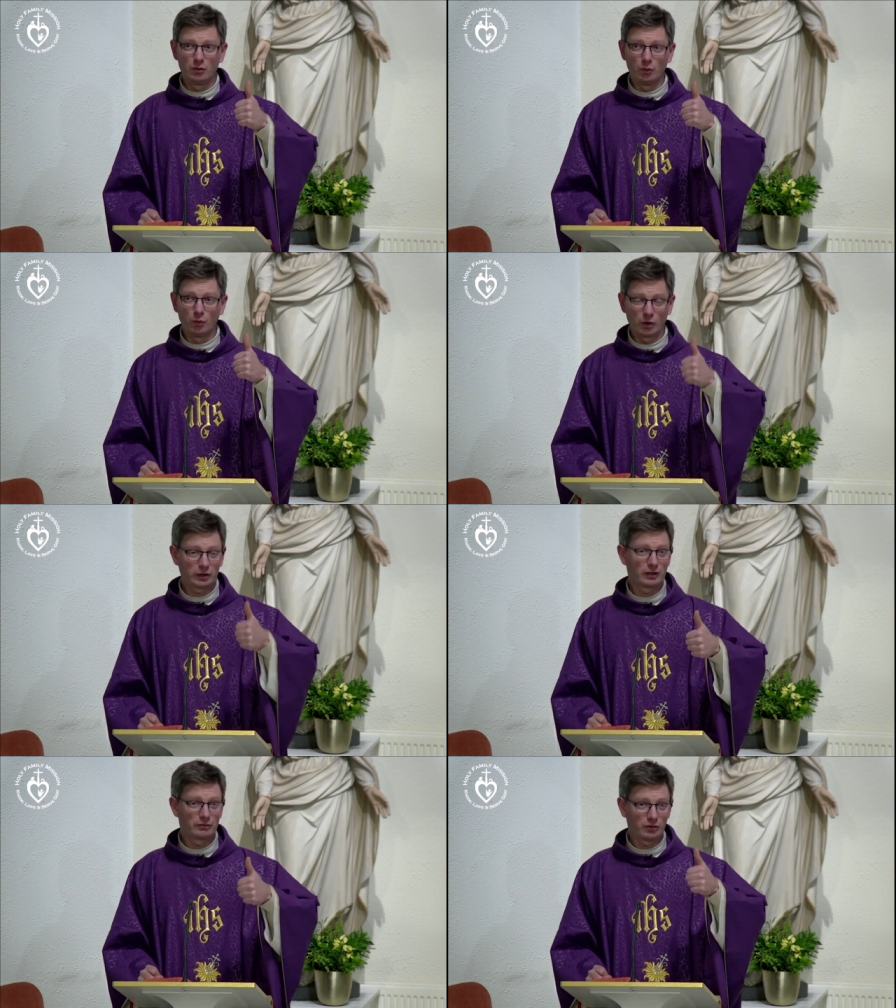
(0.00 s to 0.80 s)

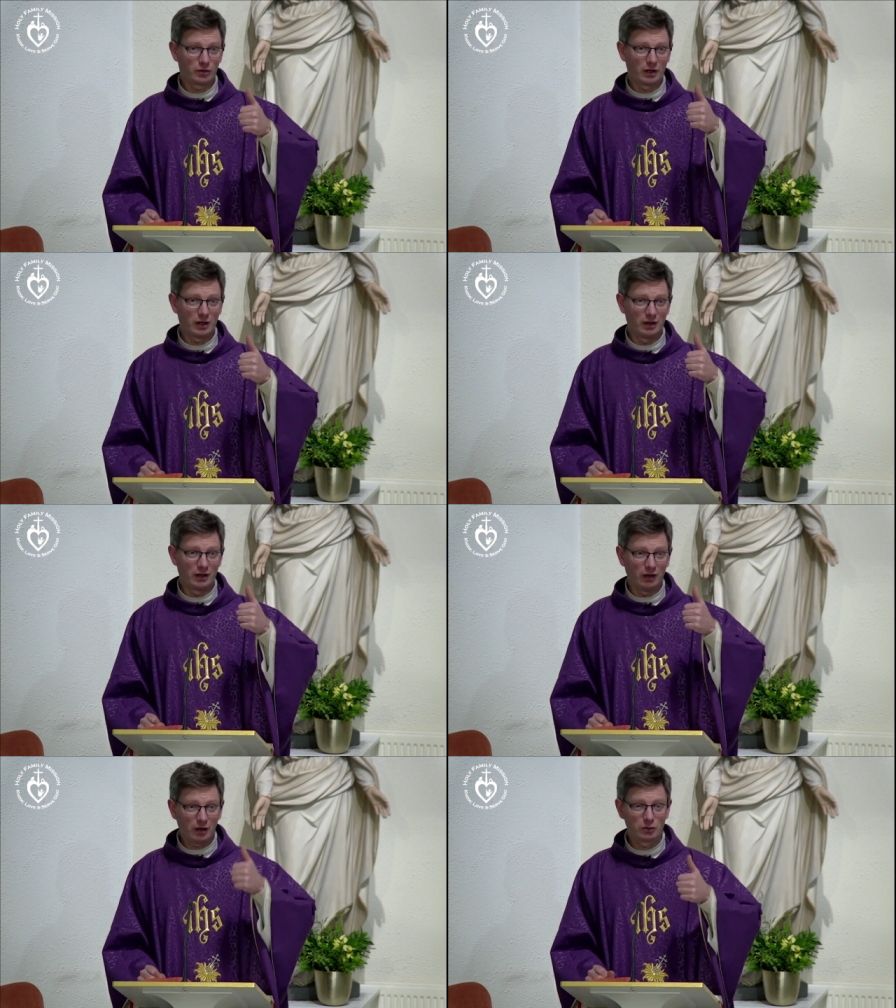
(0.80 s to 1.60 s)
working for uh, an
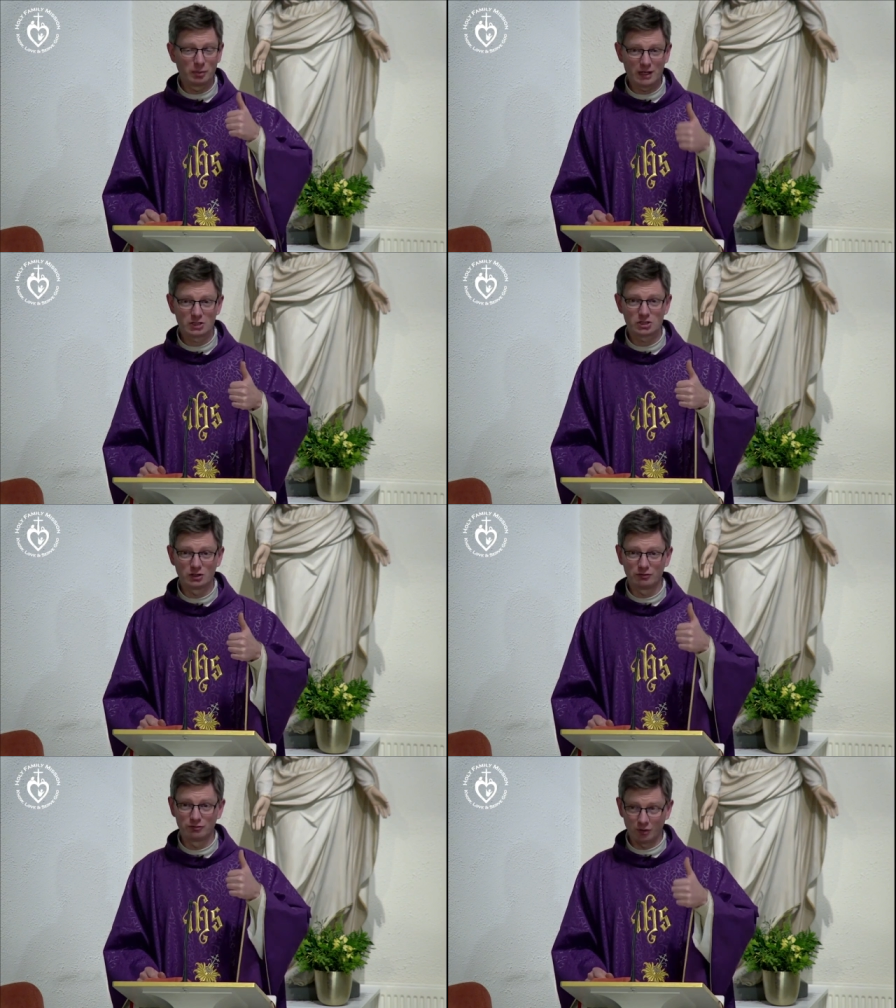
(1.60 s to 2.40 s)
occupational
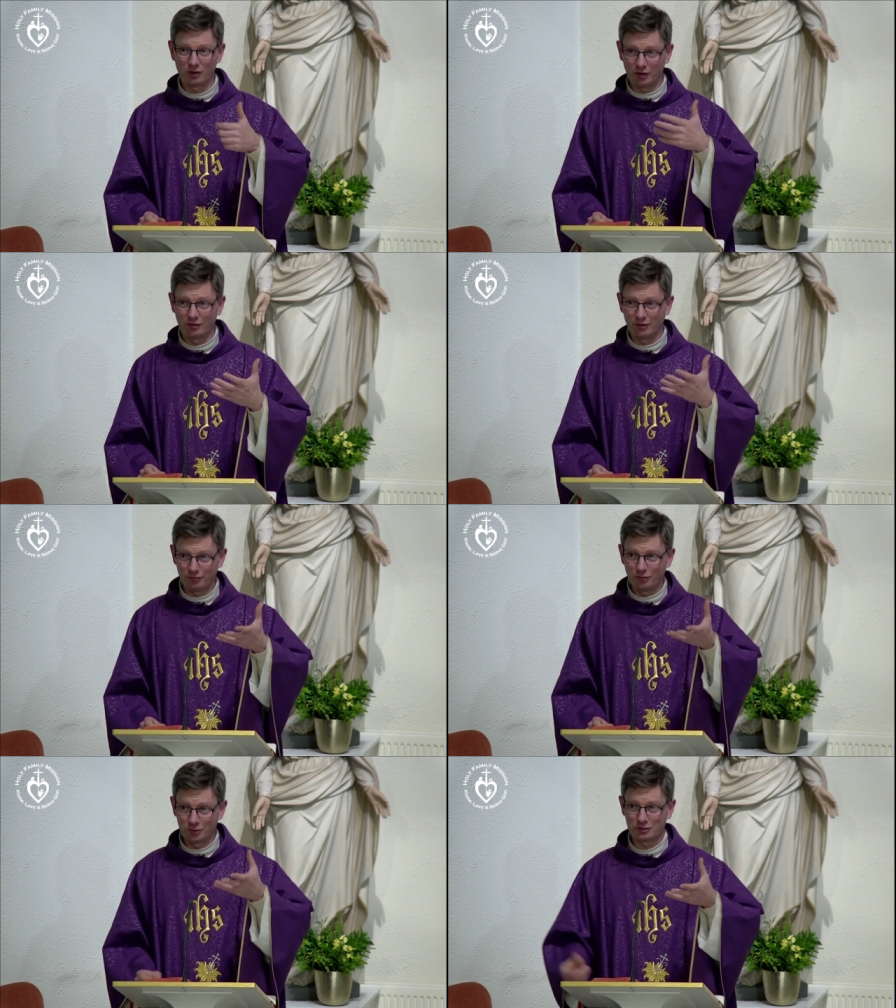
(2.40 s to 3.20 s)
for, uh,
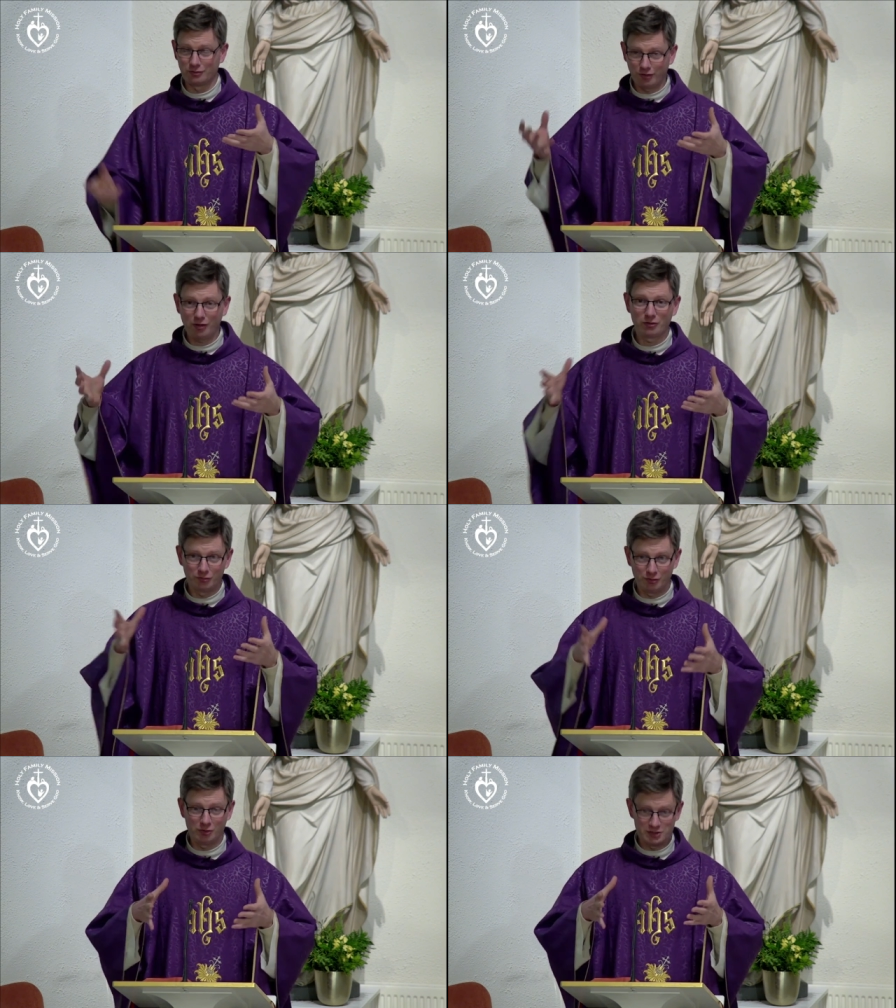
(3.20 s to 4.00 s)
force, a foreign
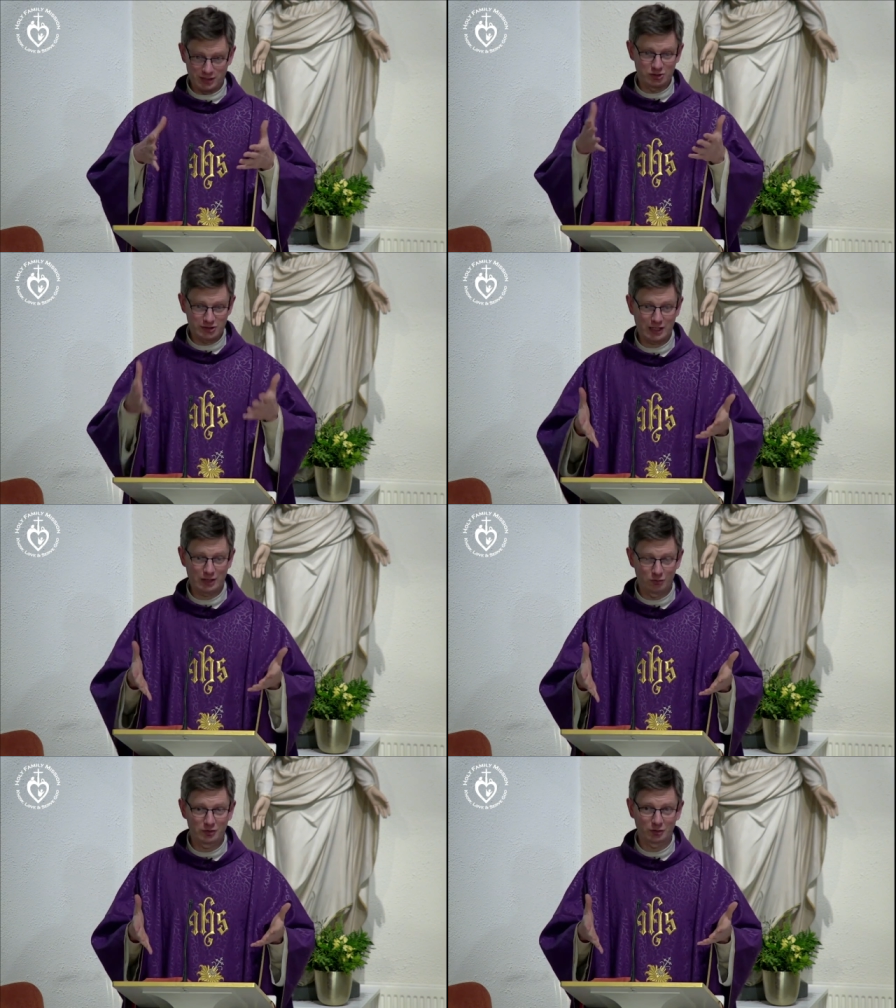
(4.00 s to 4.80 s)
force that's just taken
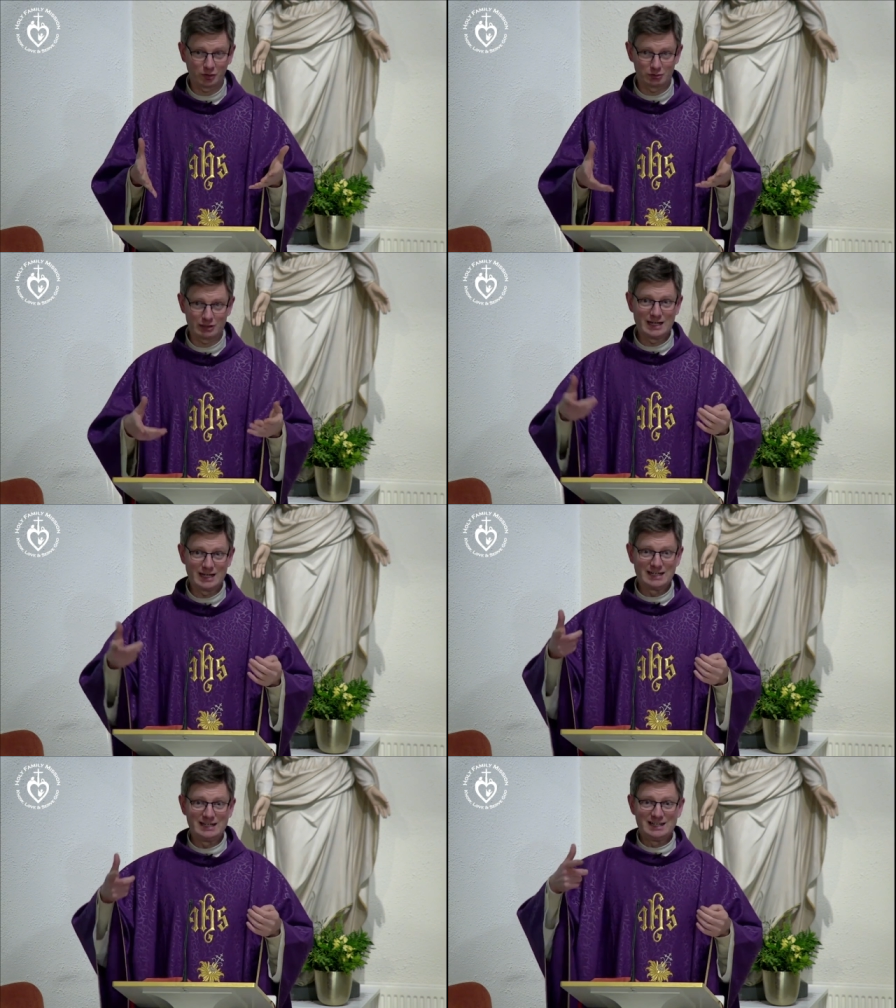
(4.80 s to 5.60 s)
over their country,
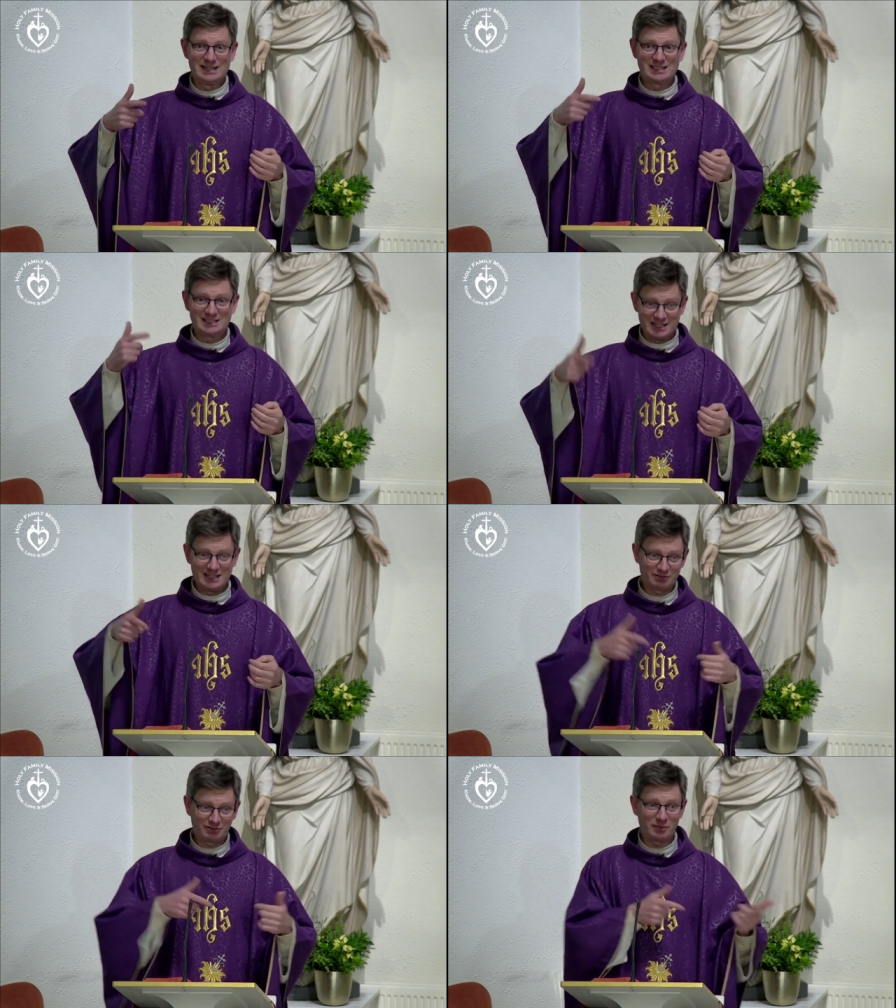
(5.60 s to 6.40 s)

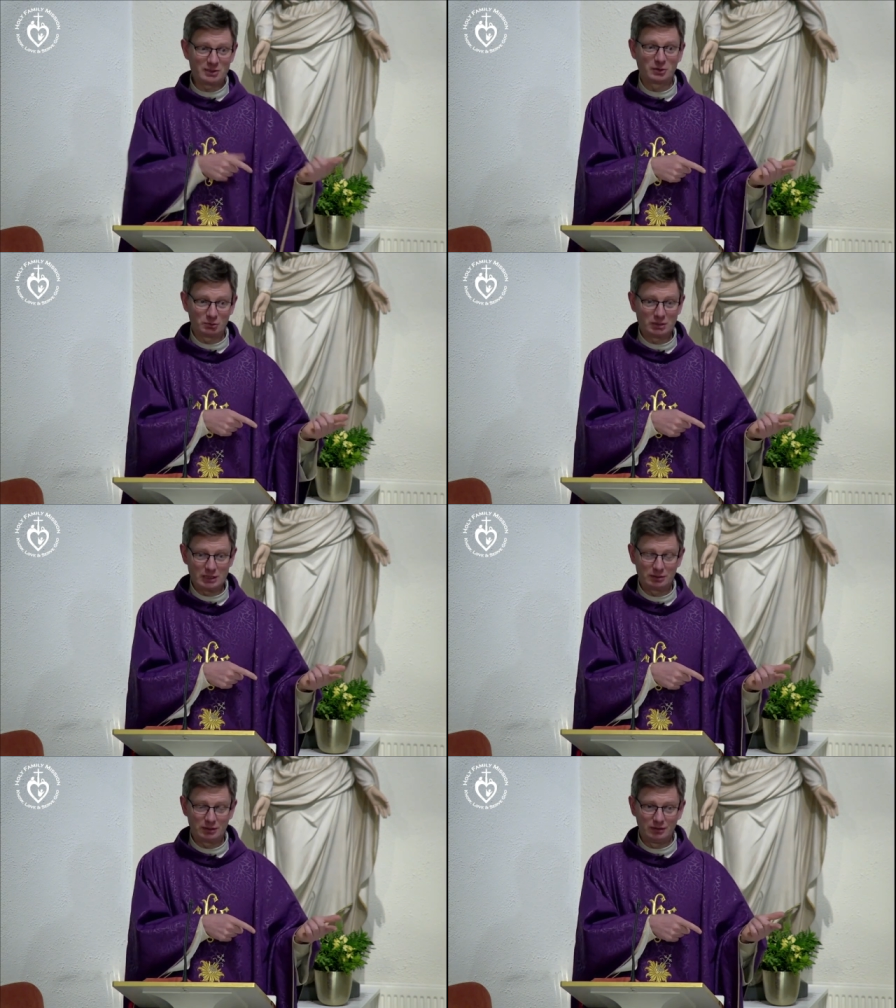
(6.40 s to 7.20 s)
stealing from his own
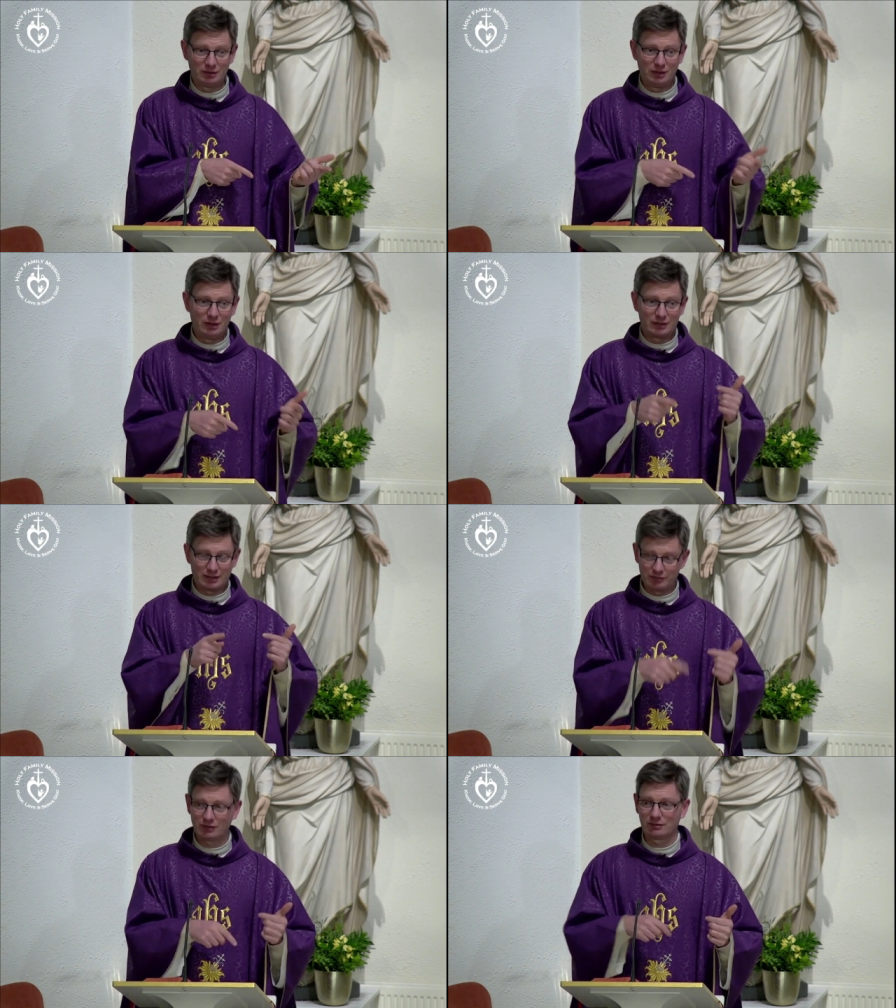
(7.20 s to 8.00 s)
people,
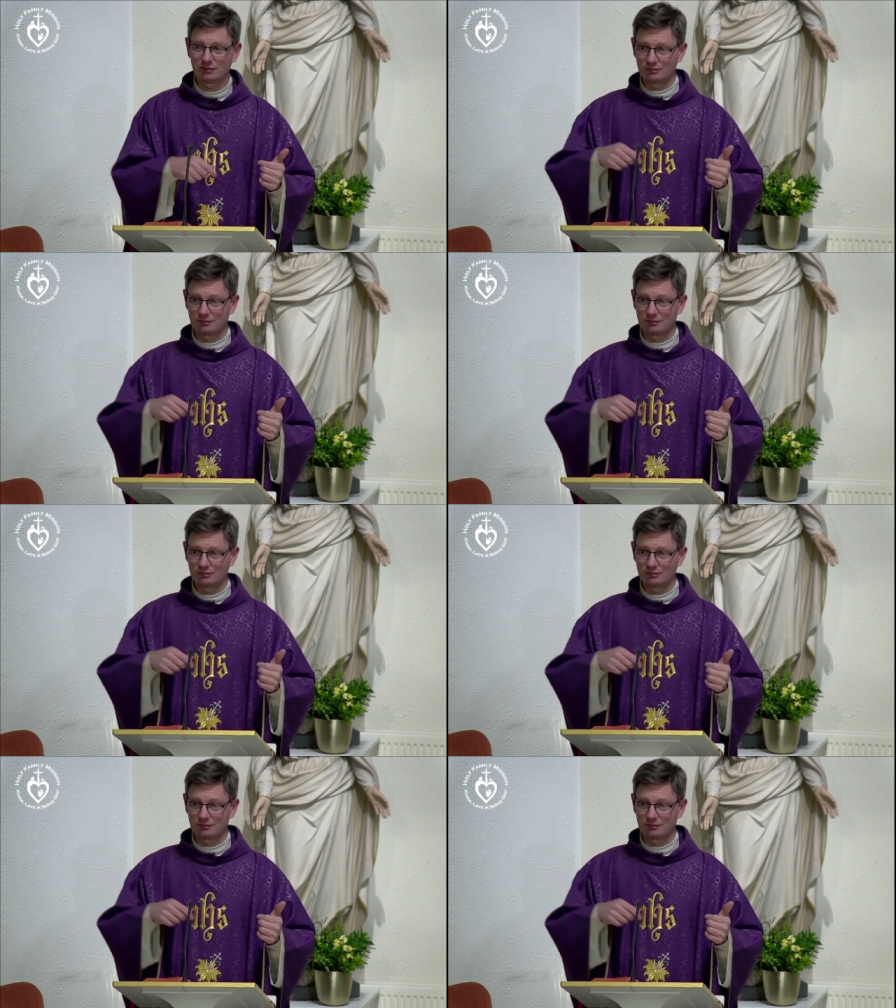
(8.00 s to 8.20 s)
giving